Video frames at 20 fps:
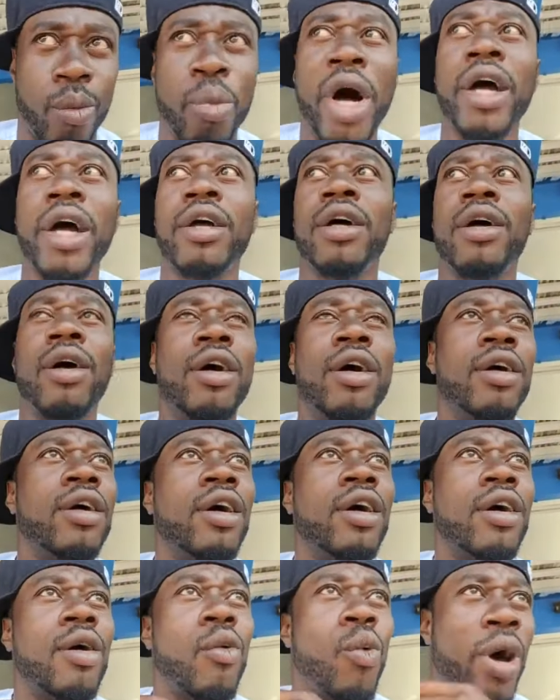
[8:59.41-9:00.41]
But
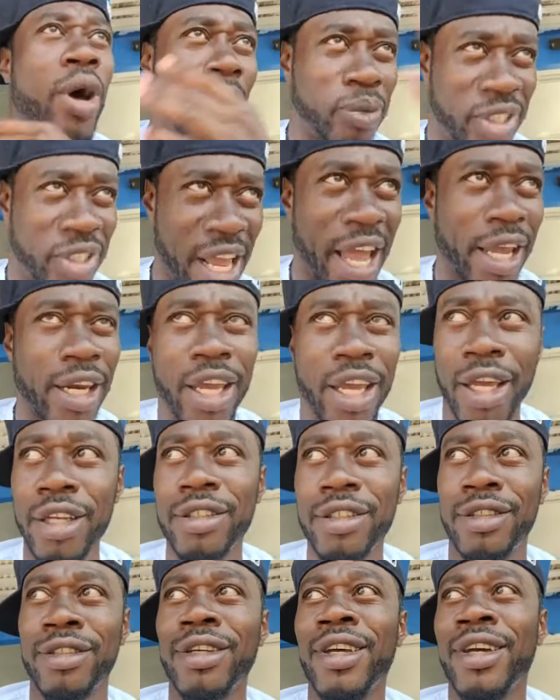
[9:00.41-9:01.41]
what I'm saying is,